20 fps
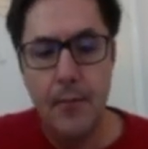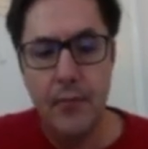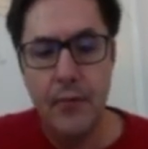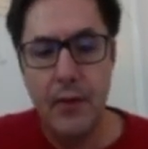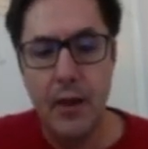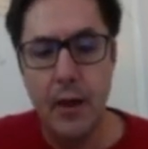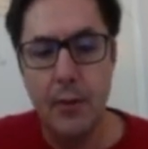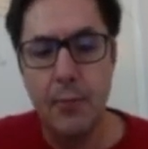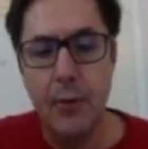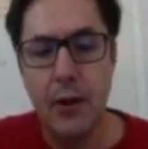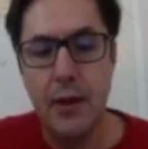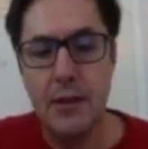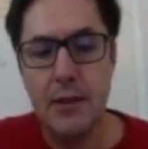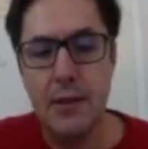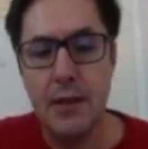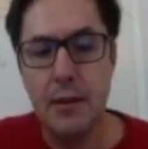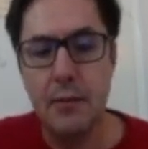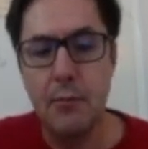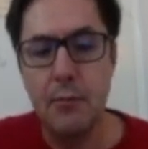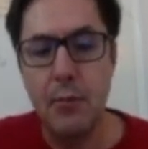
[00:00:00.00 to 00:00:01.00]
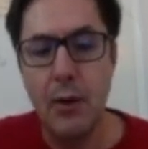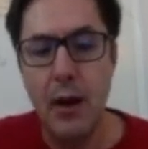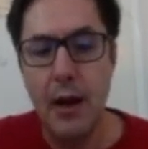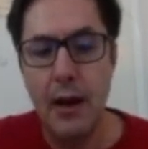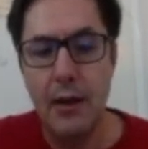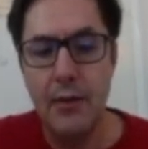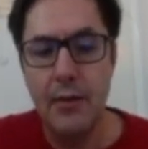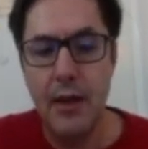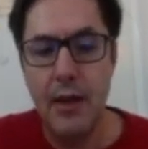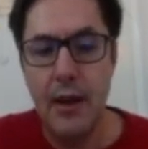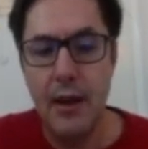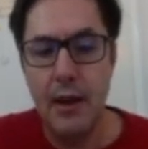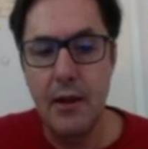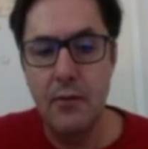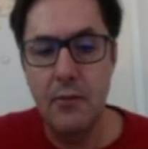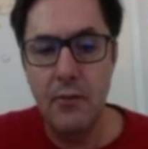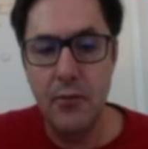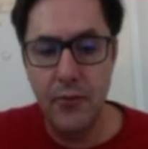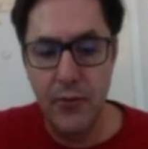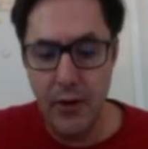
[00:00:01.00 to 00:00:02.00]
a person by their
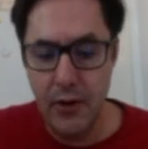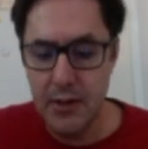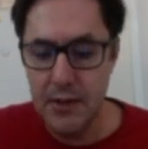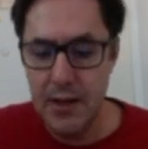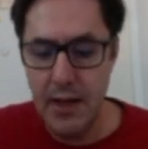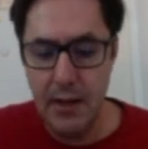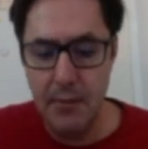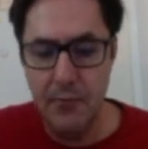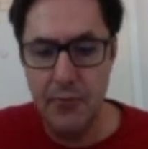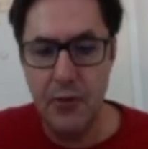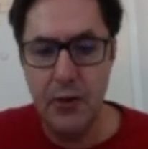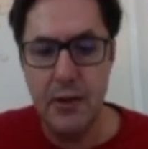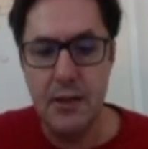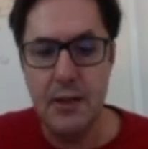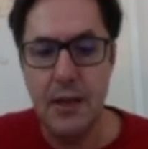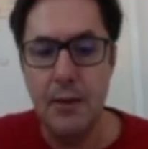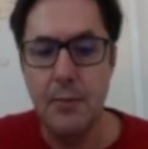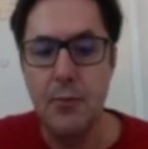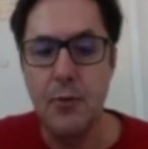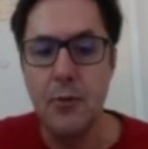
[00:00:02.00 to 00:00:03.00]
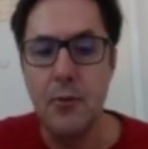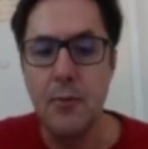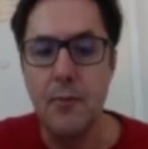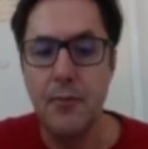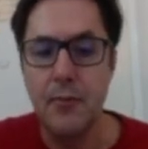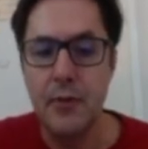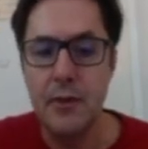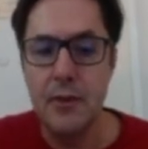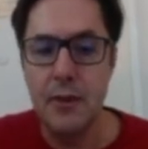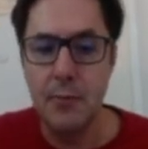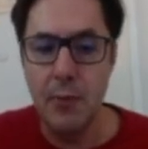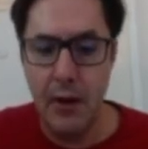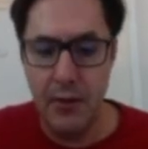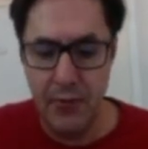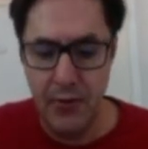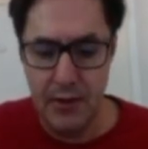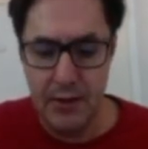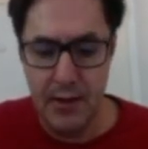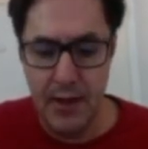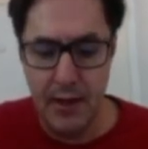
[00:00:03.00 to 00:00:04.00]
first name, for example. So my
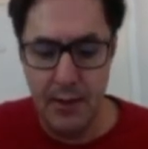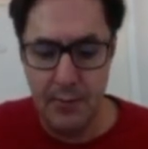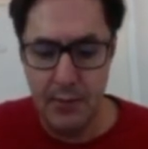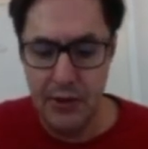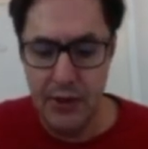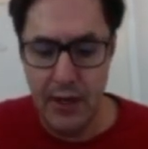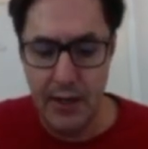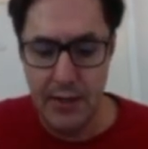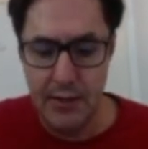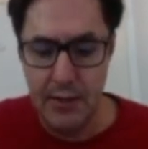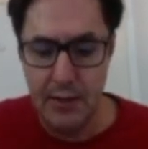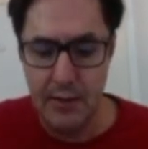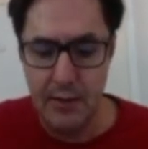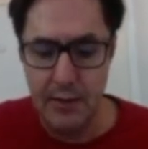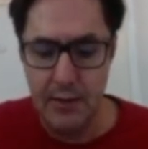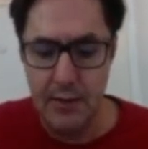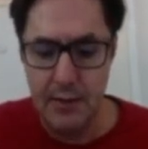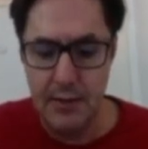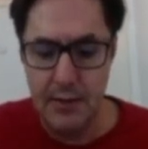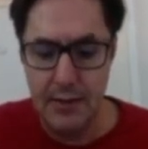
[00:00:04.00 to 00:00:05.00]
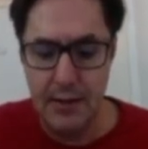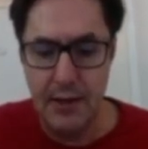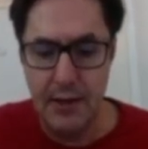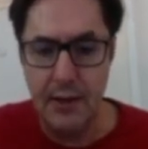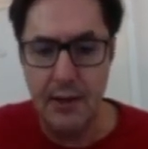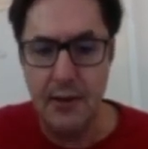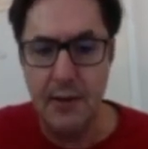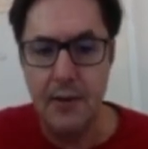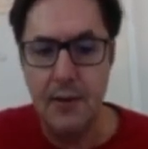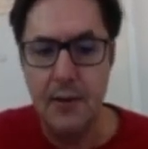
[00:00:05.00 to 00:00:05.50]
first name is Jason, so